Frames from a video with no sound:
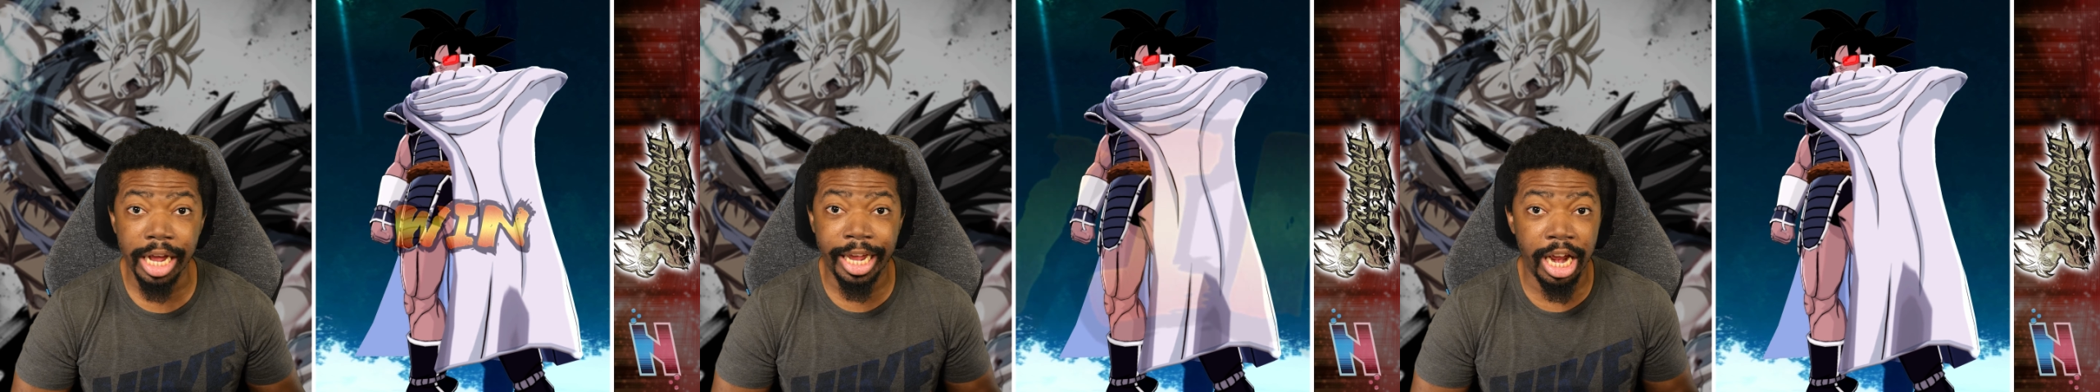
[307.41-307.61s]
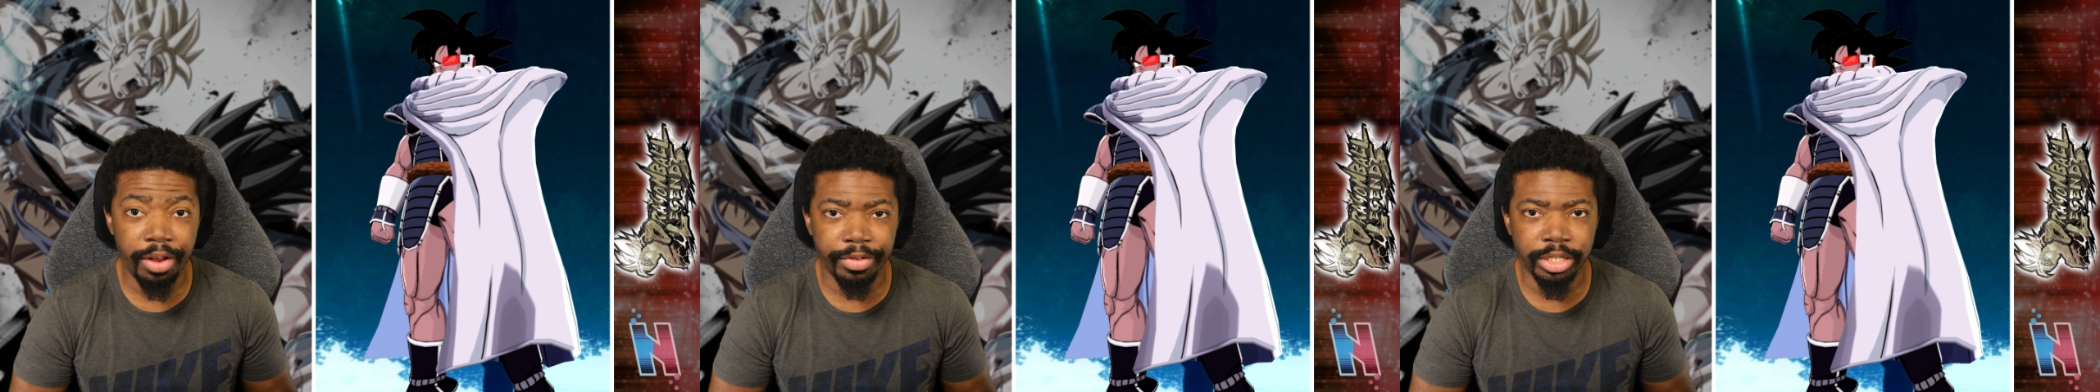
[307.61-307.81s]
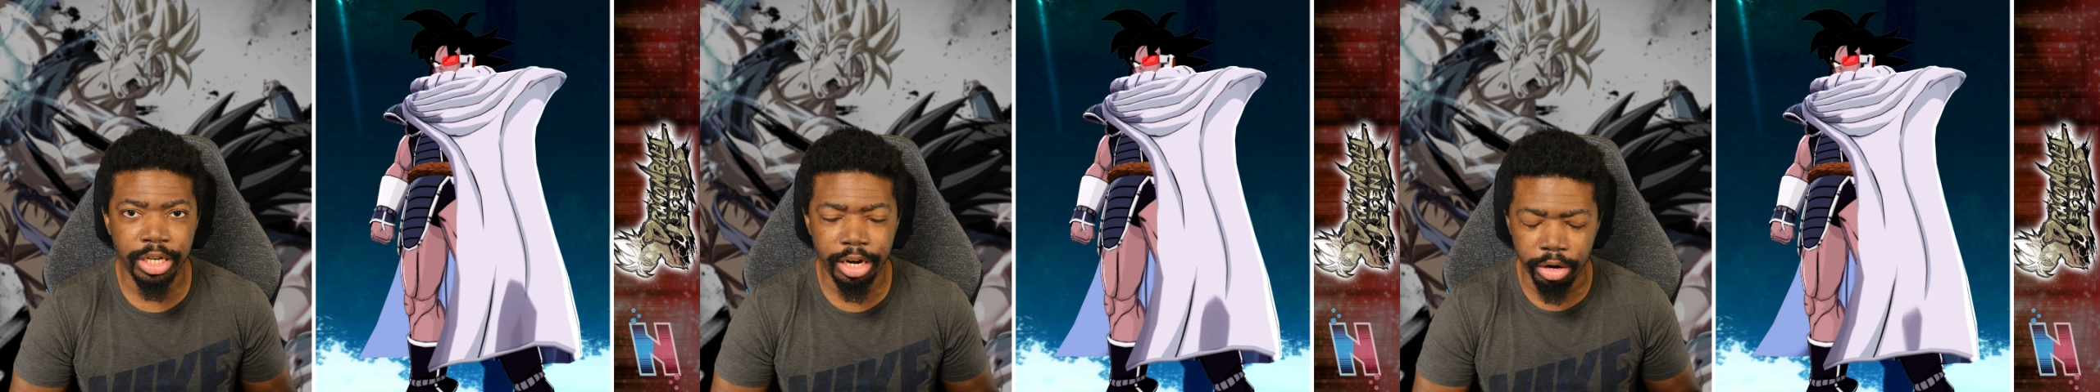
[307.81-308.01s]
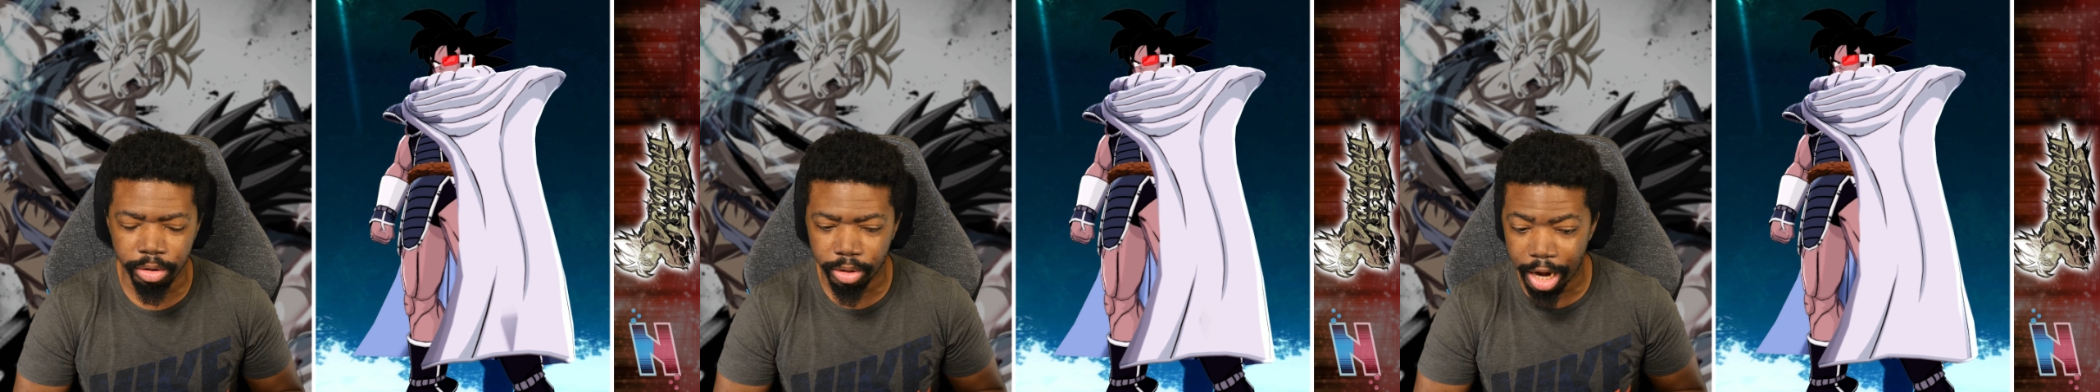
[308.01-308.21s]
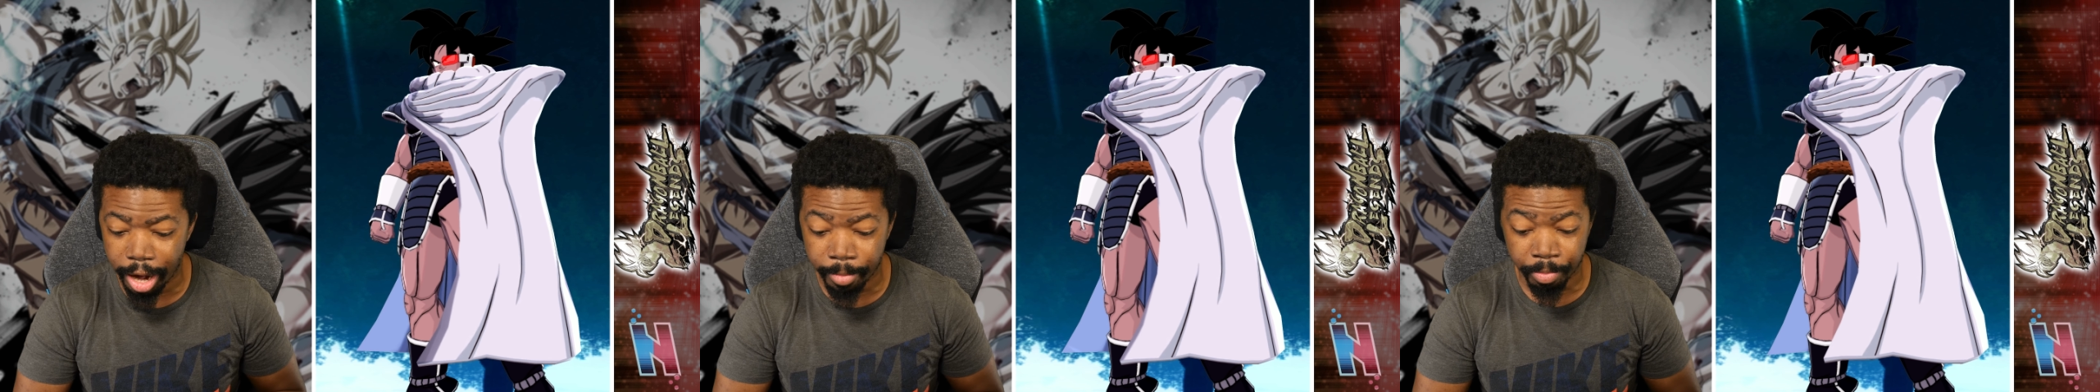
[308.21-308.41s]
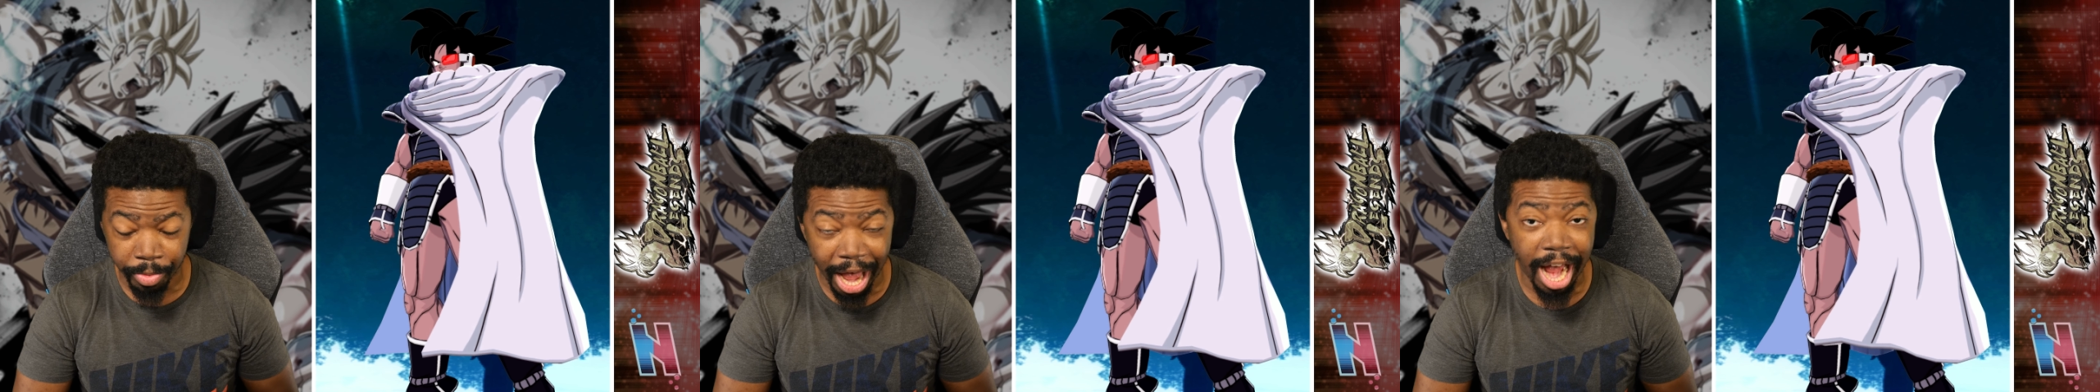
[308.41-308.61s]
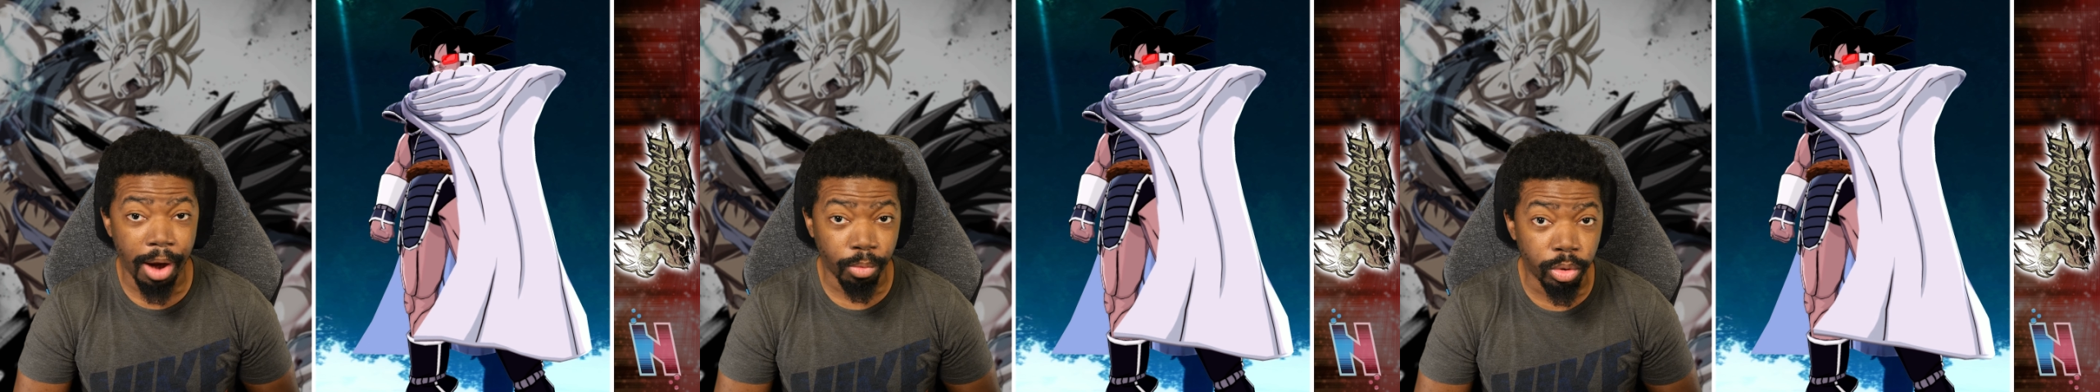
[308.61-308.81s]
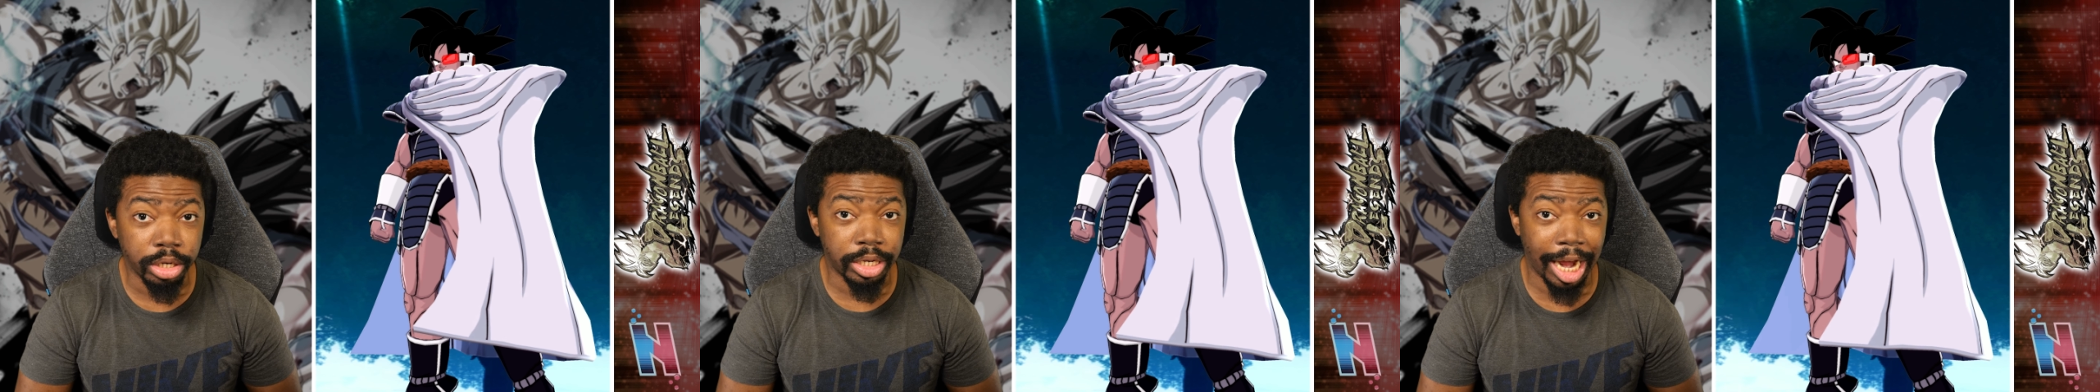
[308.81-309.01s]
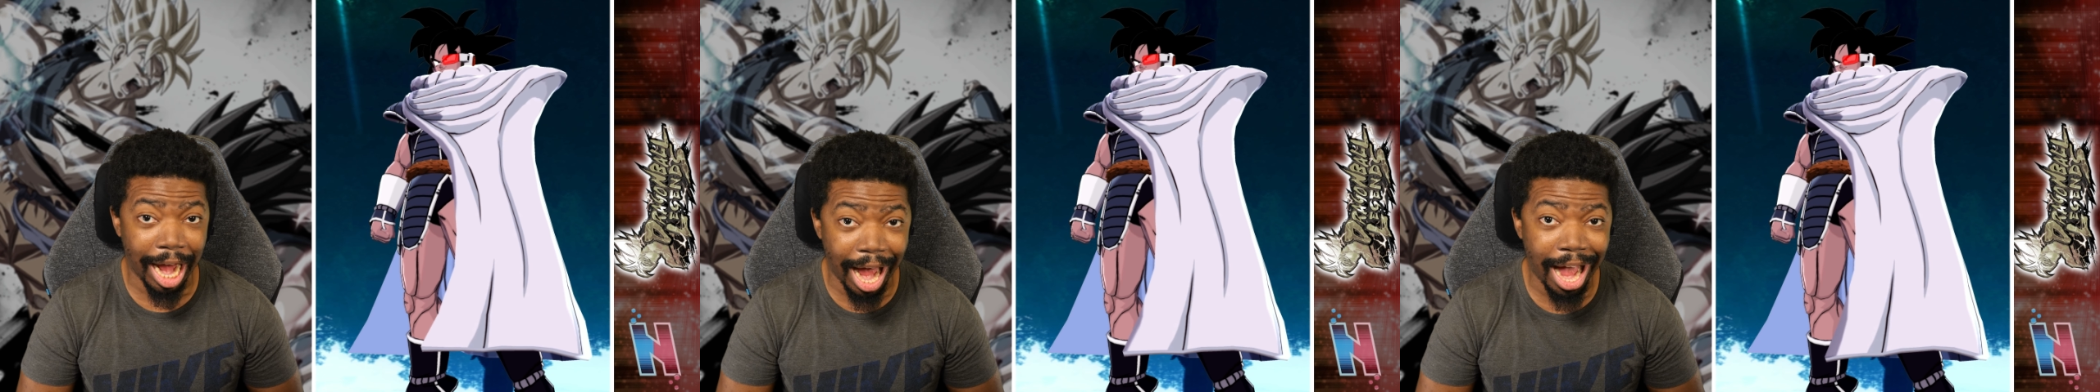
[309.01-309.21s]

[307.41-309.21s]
I can't even say they're alive. That was